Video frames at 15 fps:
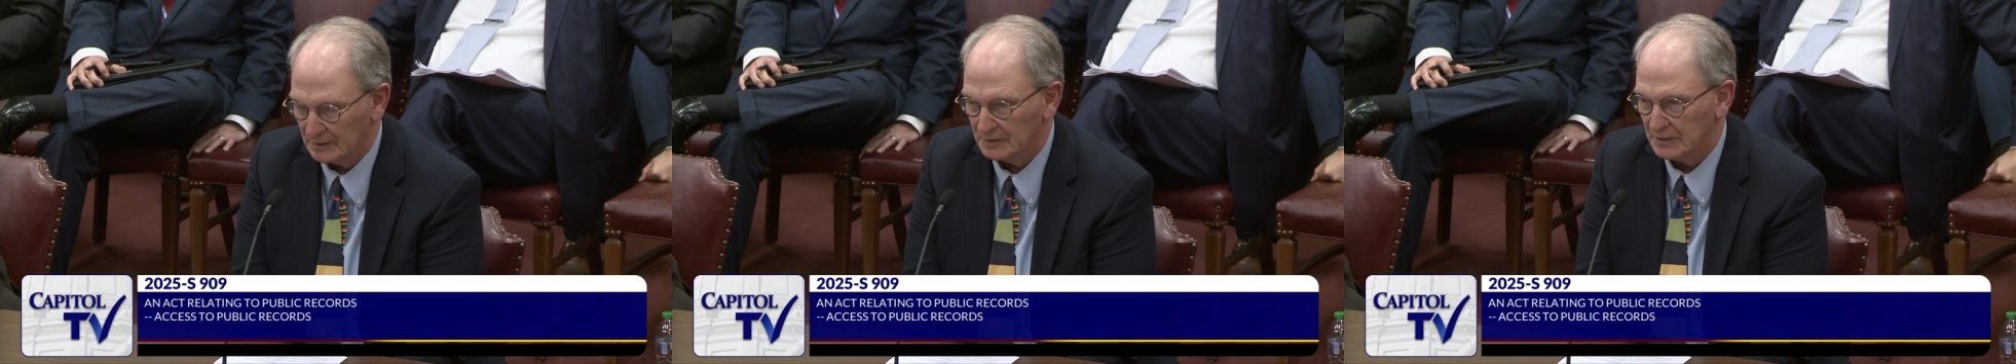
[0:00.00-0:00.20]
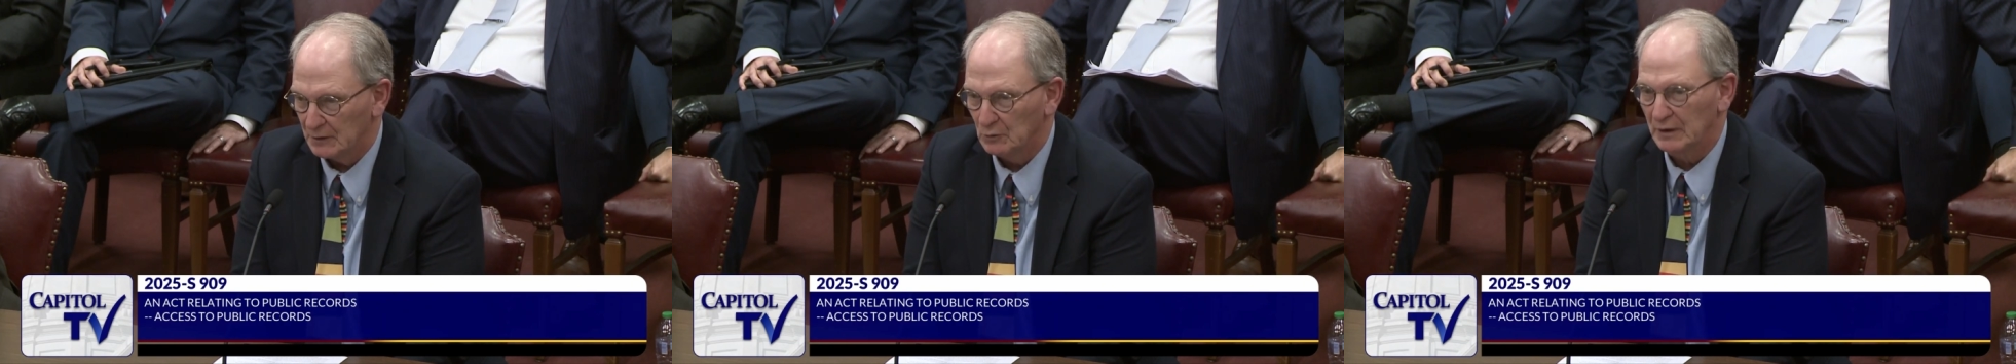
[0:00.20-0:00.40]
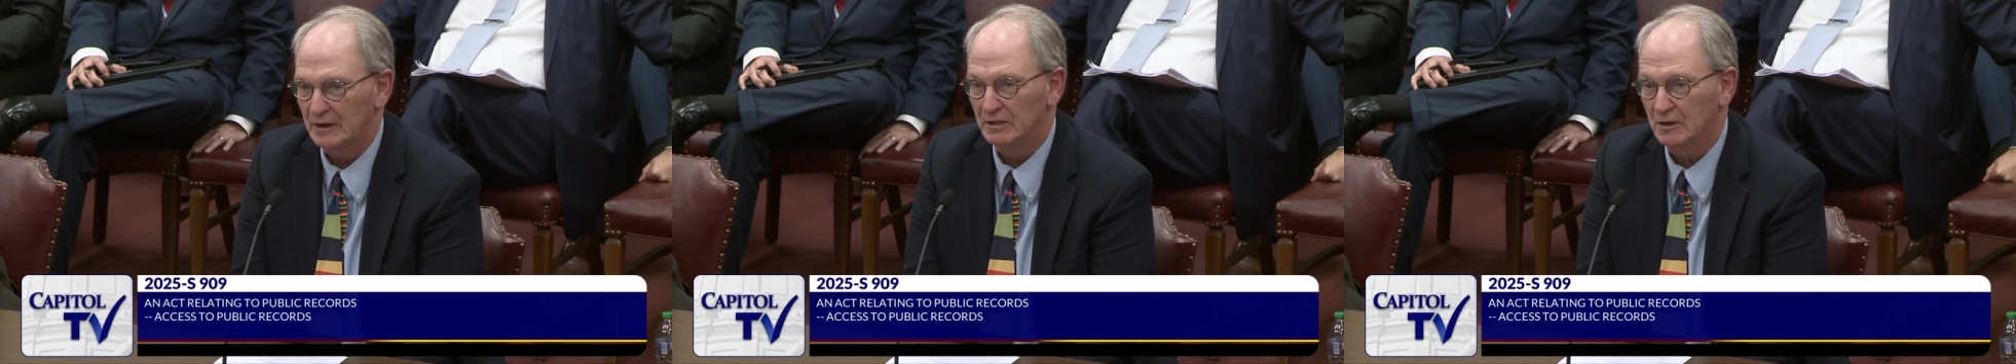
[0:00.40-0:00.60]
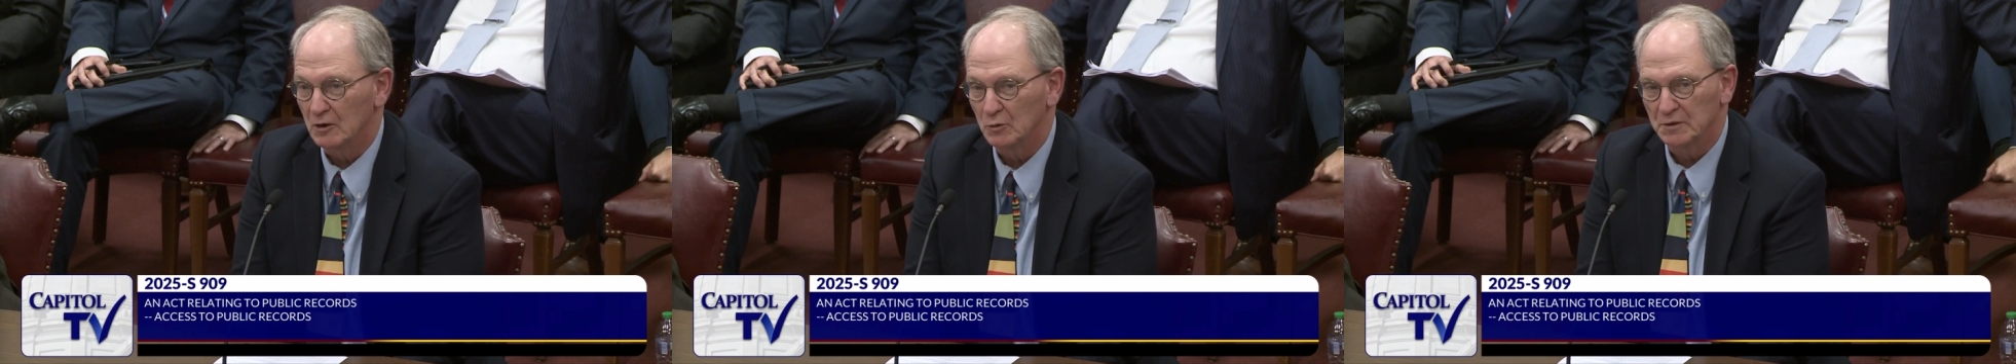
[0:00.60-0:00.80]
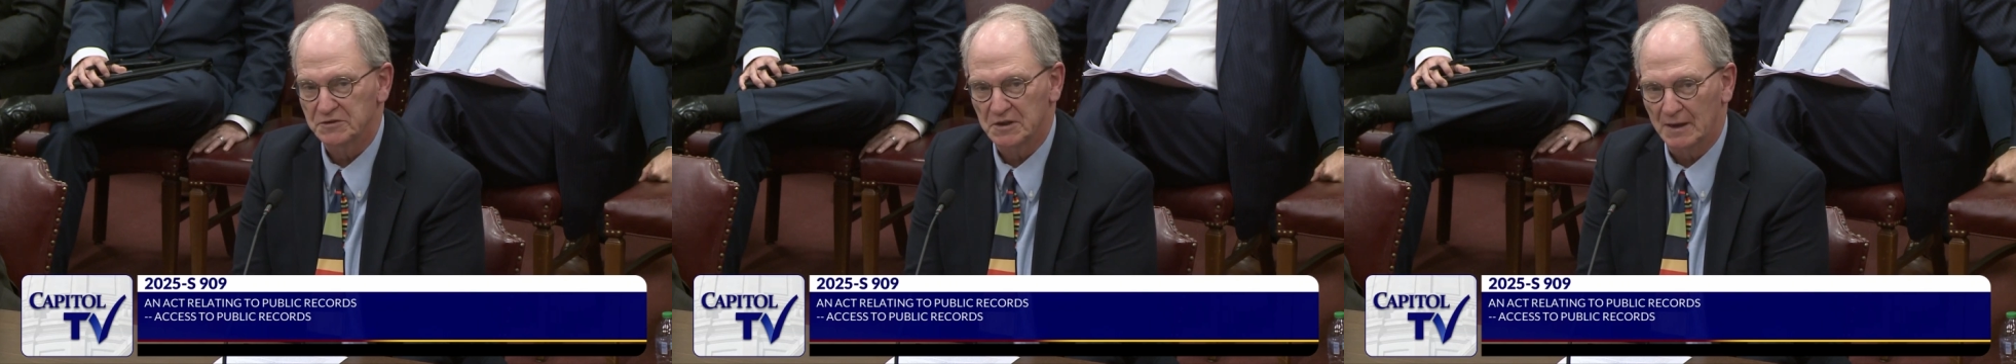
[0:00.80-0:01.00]
They want to know
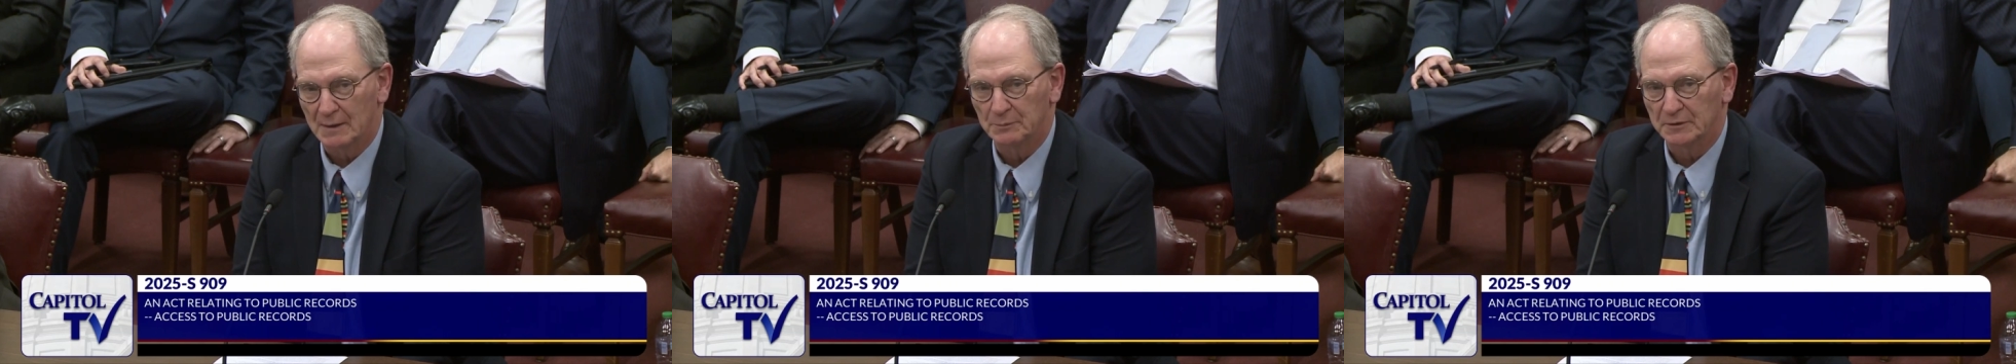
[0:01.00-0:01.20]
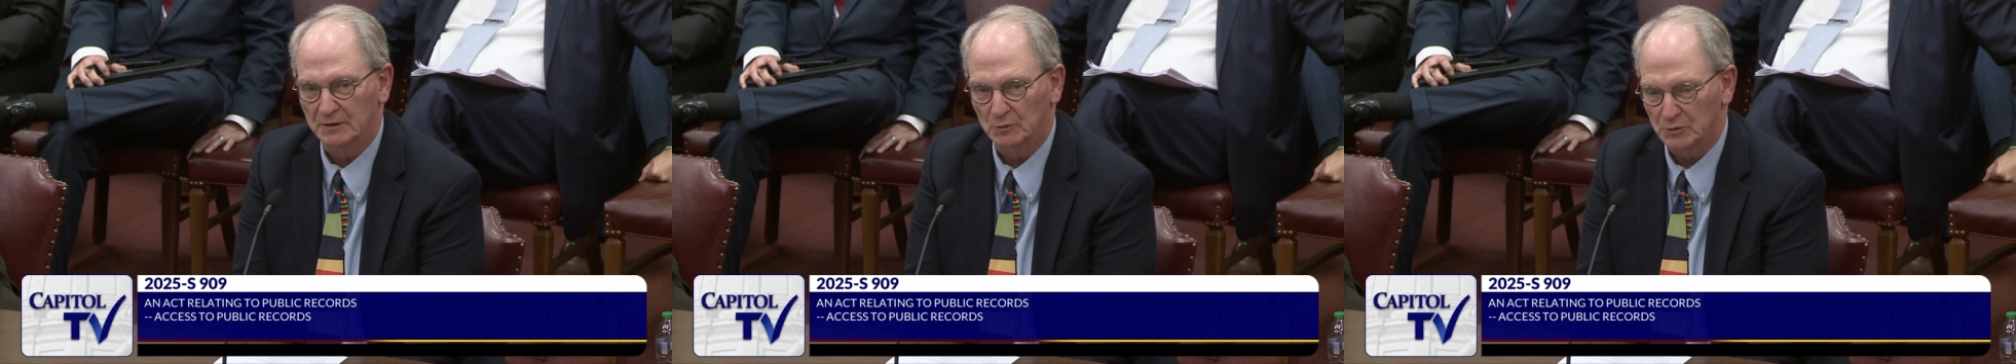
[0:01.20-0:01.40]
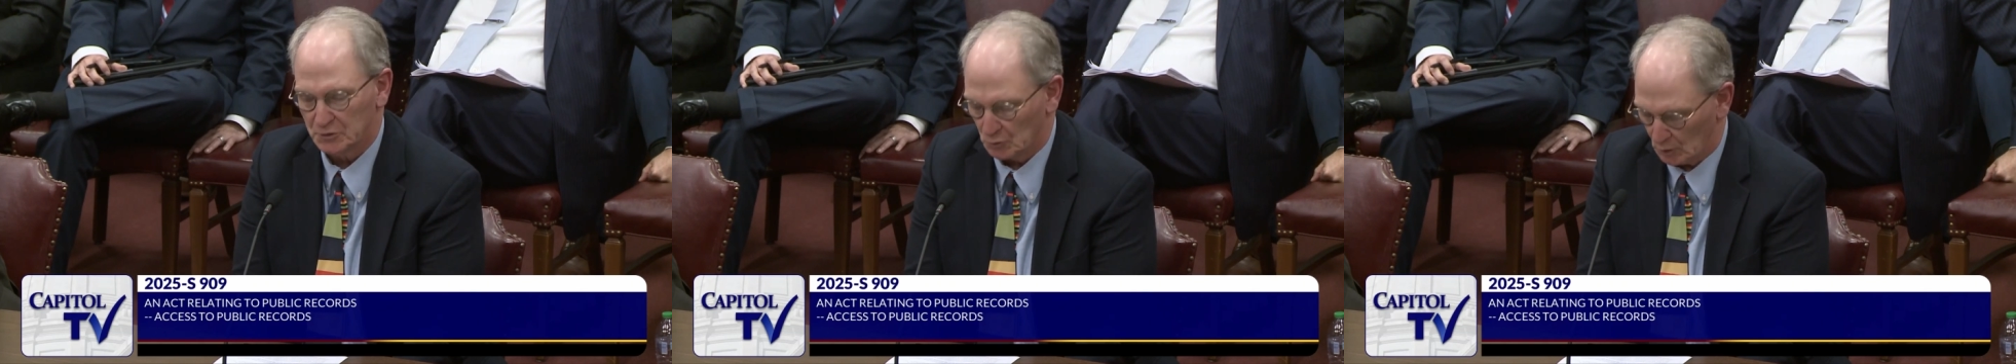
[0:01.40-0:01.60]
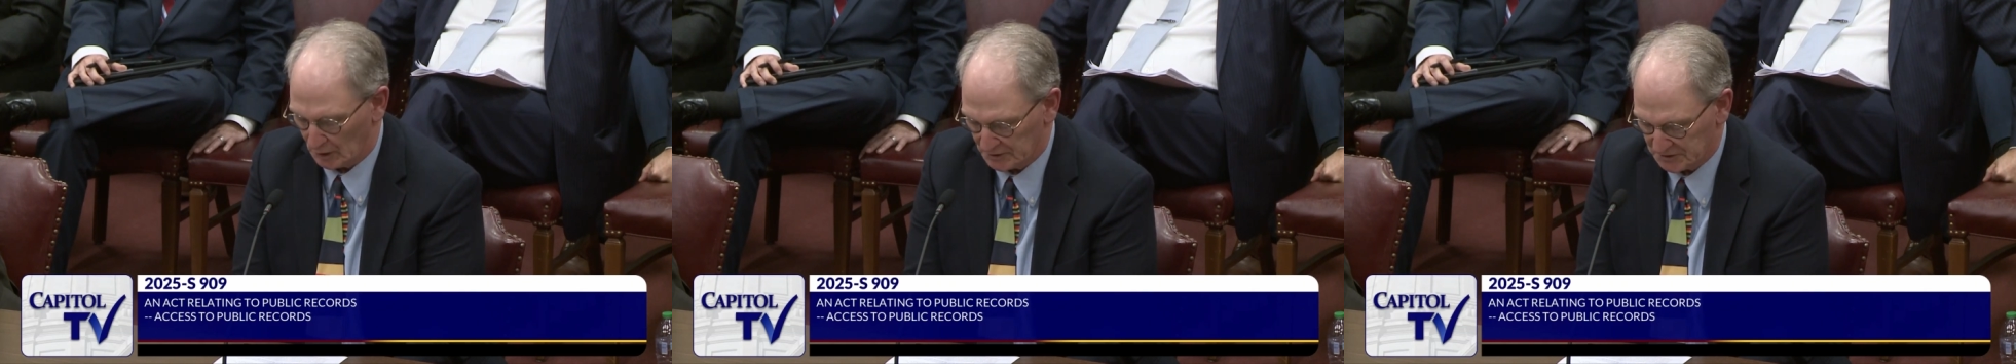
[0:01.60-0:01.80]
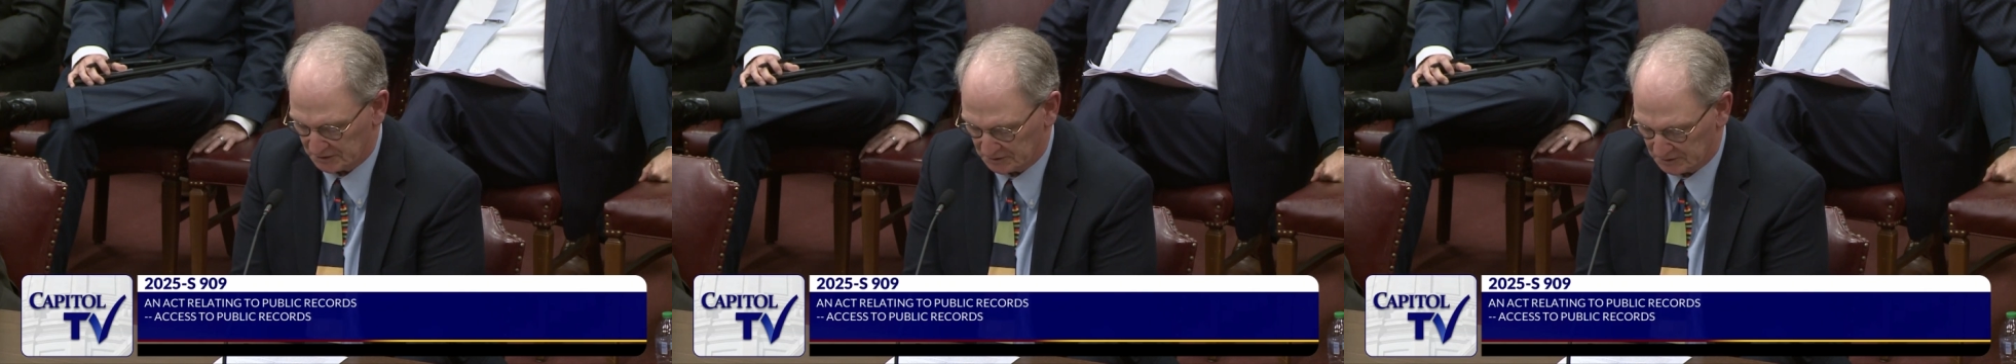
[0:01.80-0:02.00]
what's happening with the
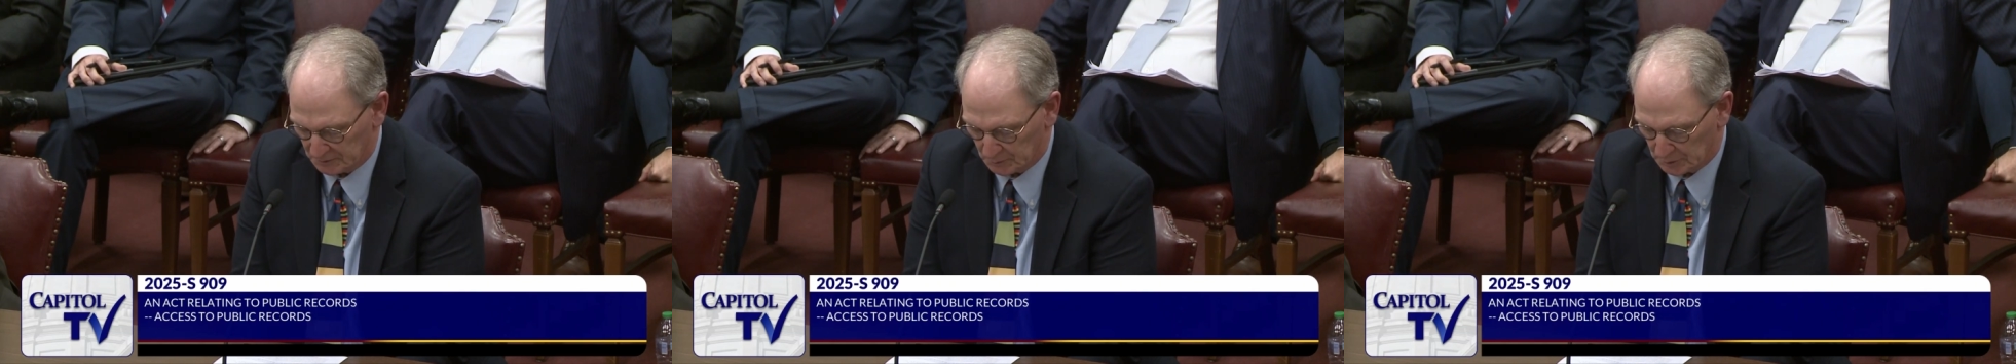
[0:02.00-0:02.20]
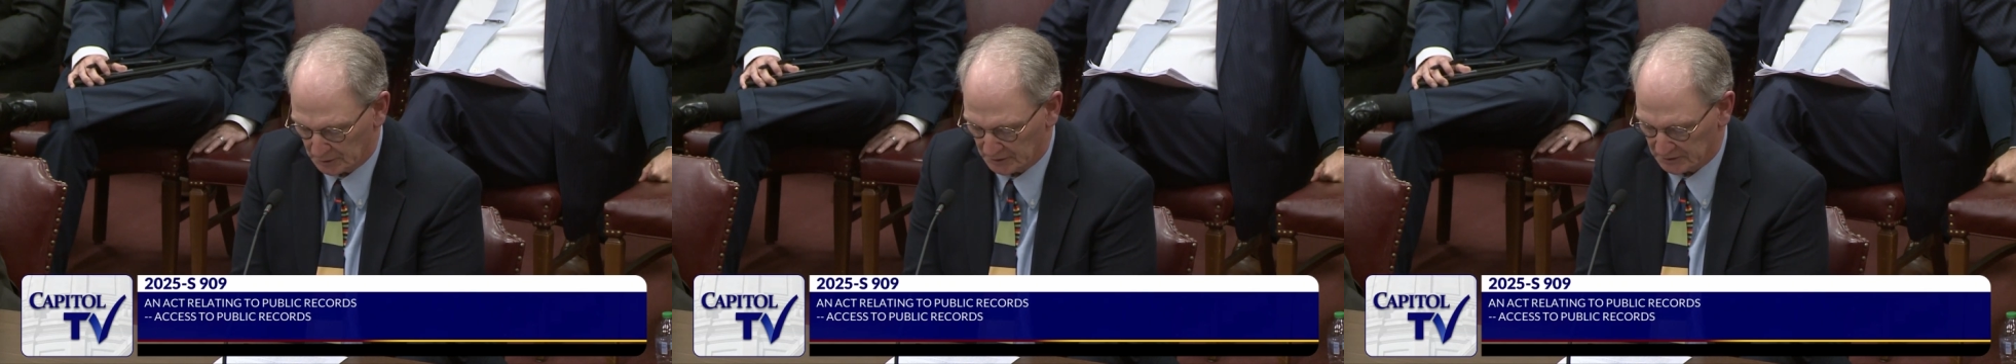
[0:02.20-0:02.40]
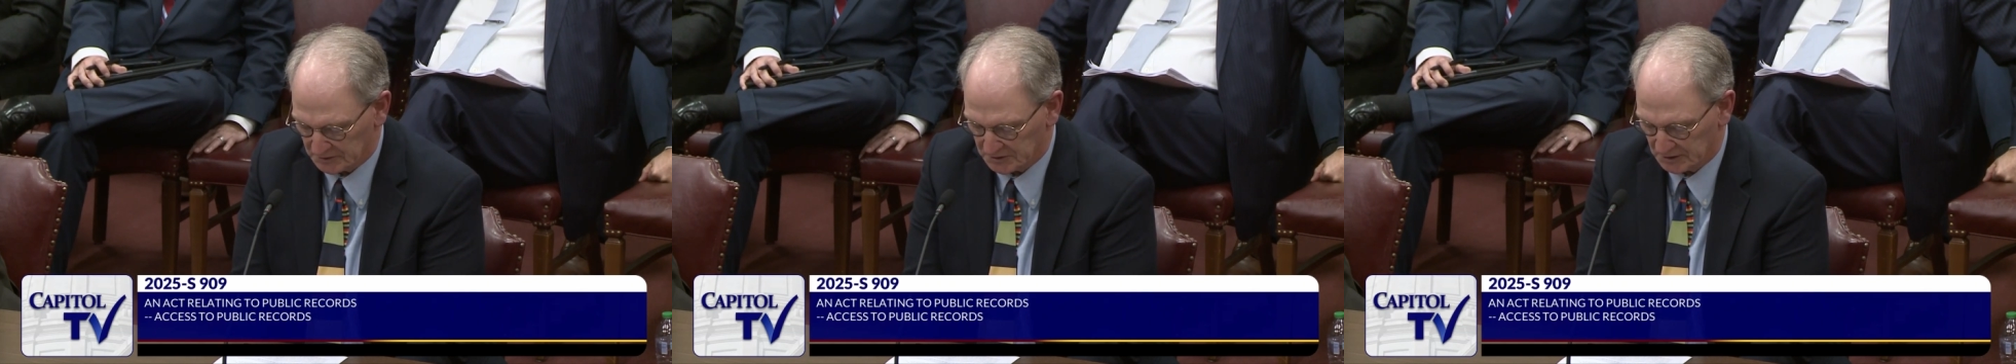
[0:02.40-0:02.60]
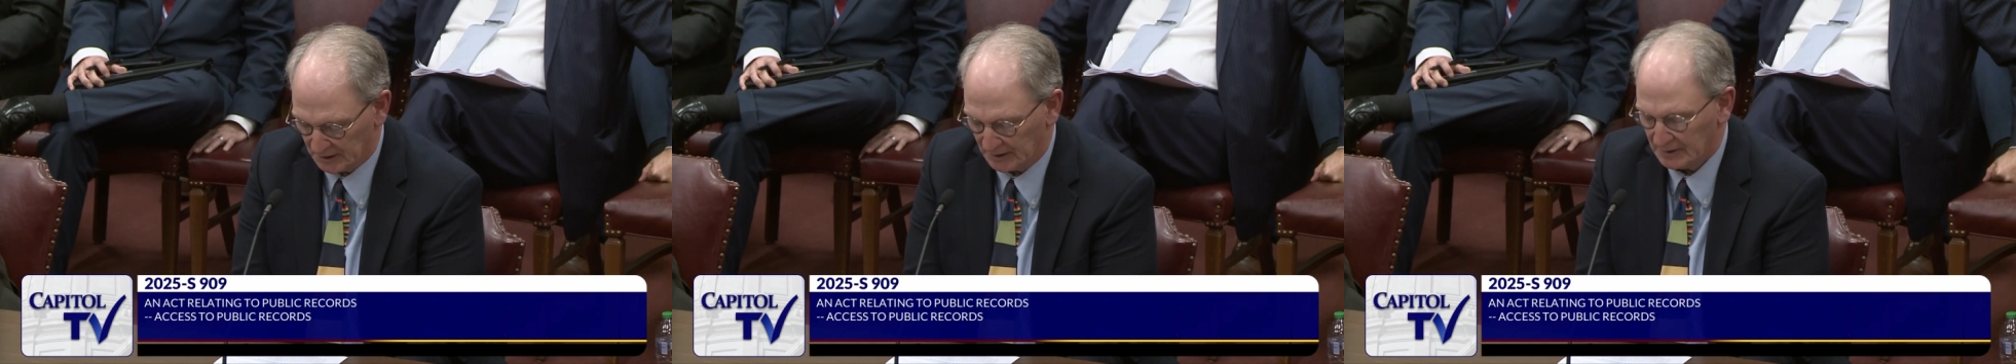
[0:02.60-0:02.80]
Washington Bridge.